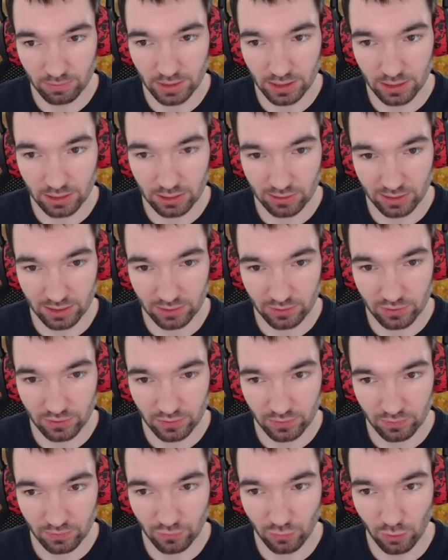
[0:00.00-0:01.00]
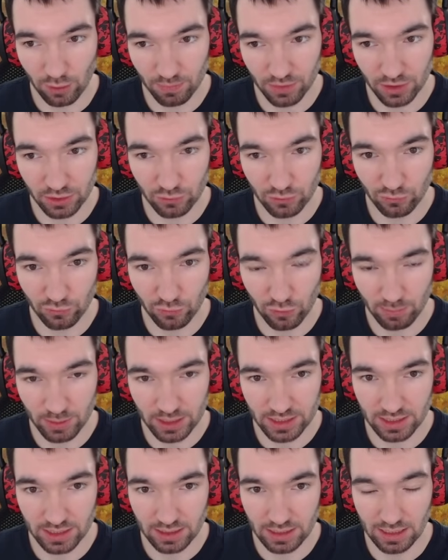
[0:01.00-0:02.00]
be transformed into
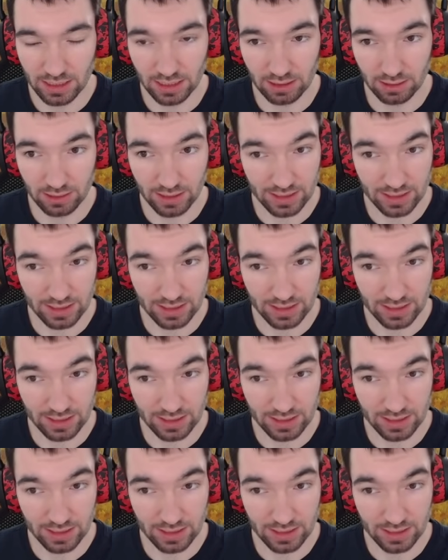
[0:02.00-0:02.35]
4% healing.